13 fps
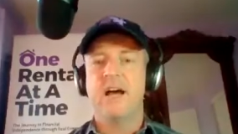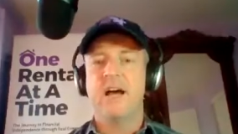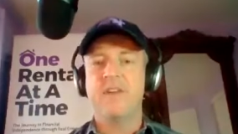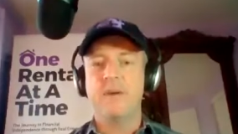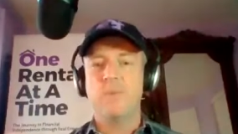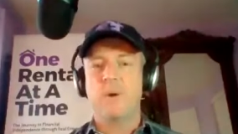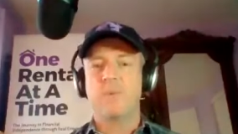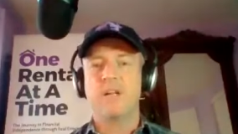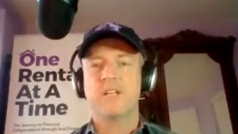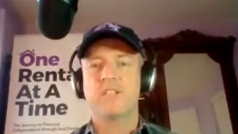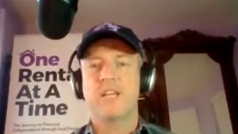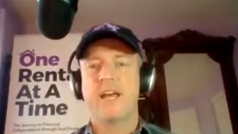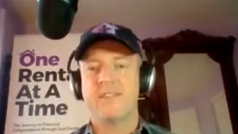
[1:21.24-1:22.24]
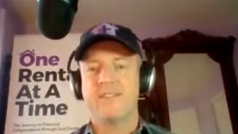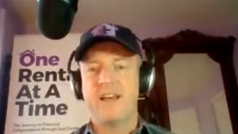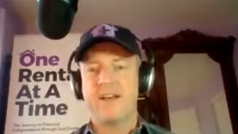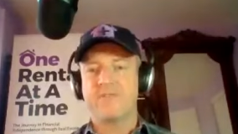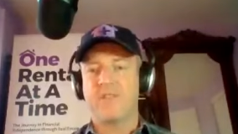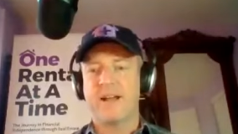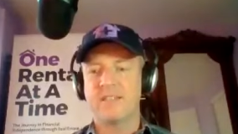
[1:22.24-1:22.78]
And then what we're going to say is
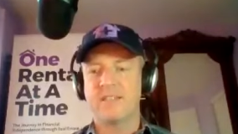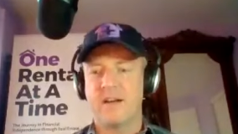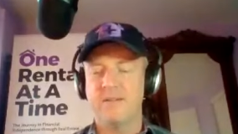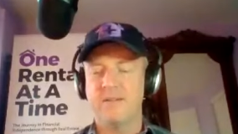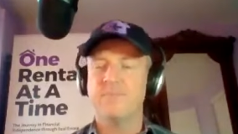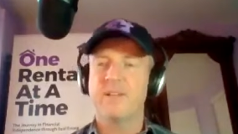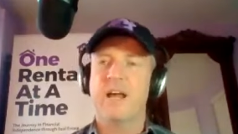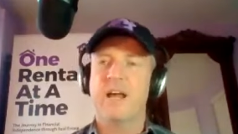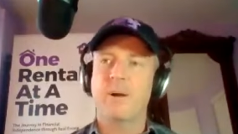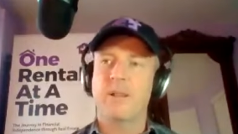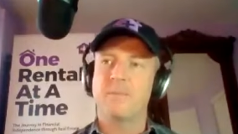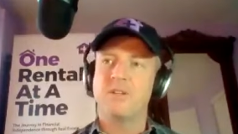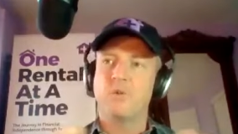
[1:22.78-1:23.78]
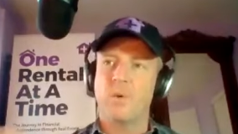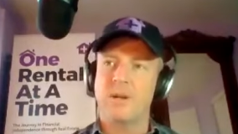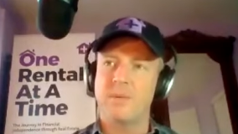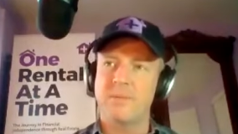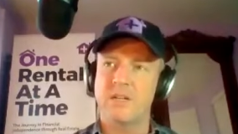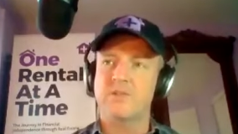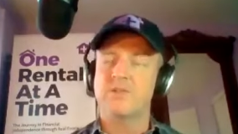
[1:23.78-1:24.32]
after that's done, that'll probably be 20
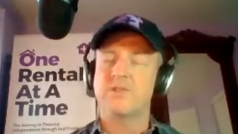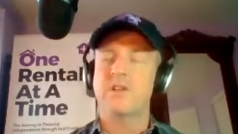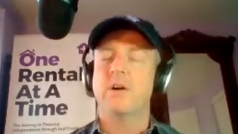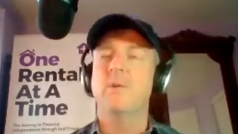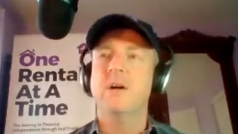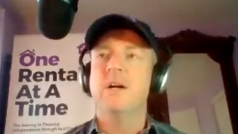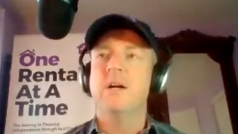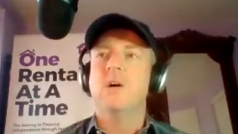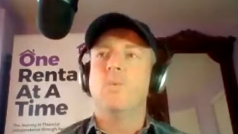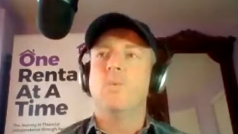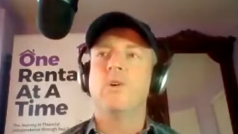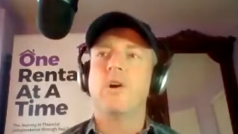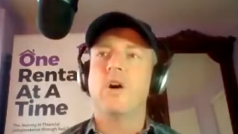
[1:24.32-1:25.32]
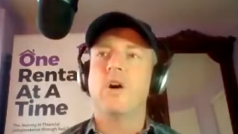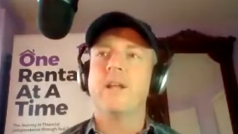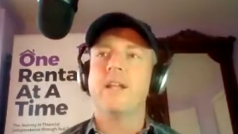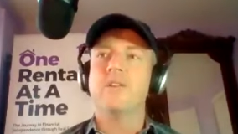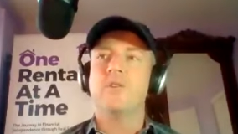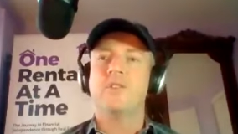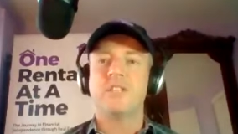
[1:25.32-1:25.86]
minutes or so, we'll go in
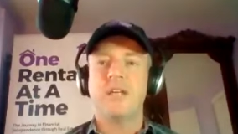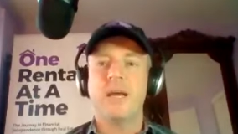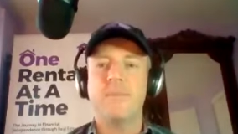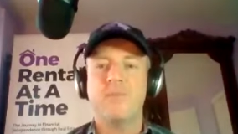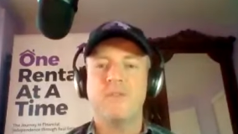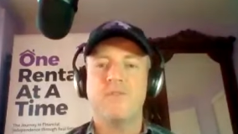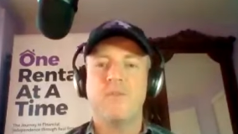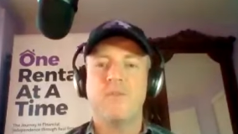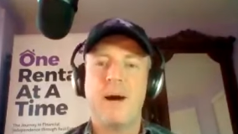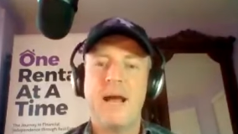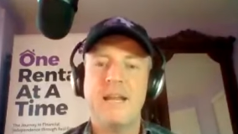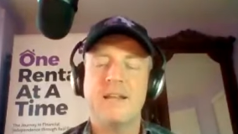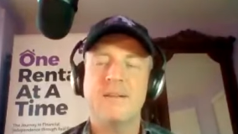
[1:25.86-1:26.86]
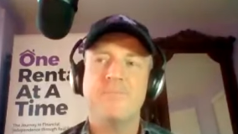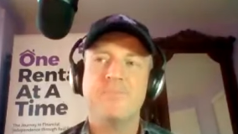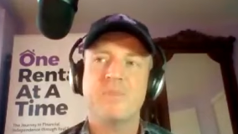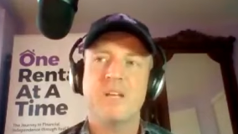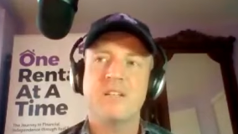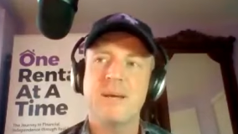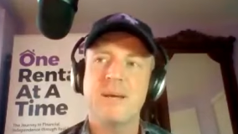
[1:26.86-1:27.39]
and do the same thing for Biden,
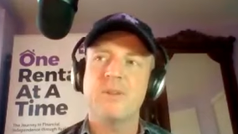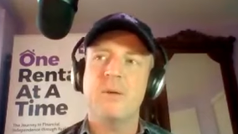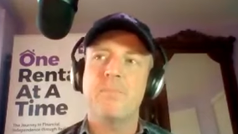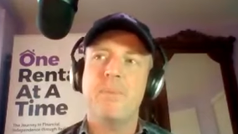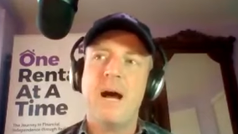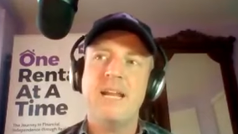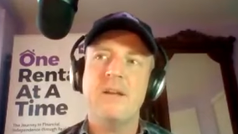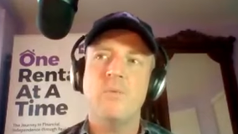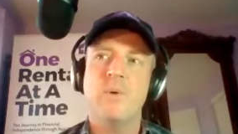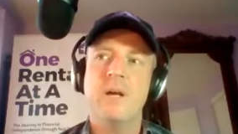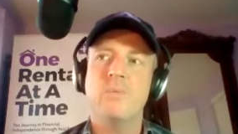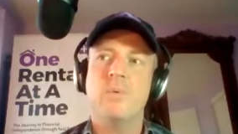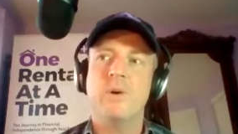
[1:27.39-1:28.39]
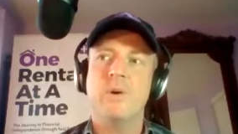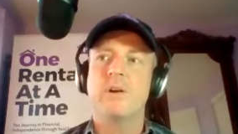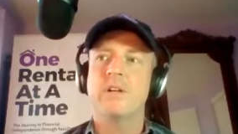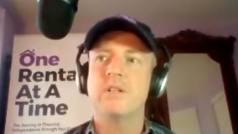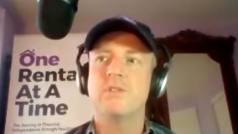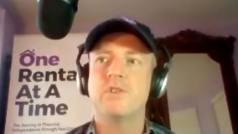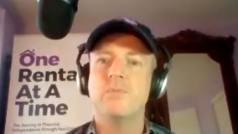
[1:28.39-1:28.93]
except with a Biden win, we're
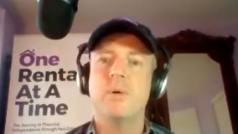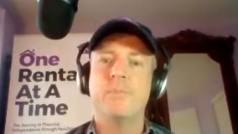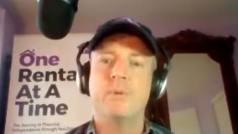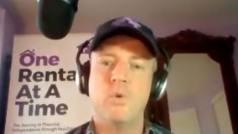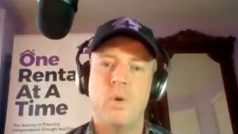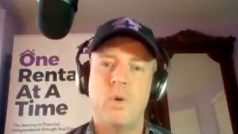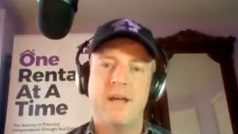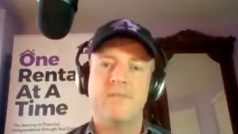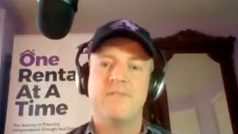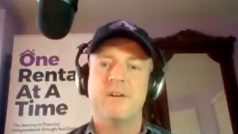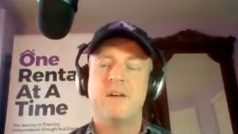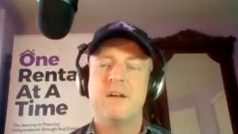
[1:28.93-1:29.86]
going to assume a blue wave.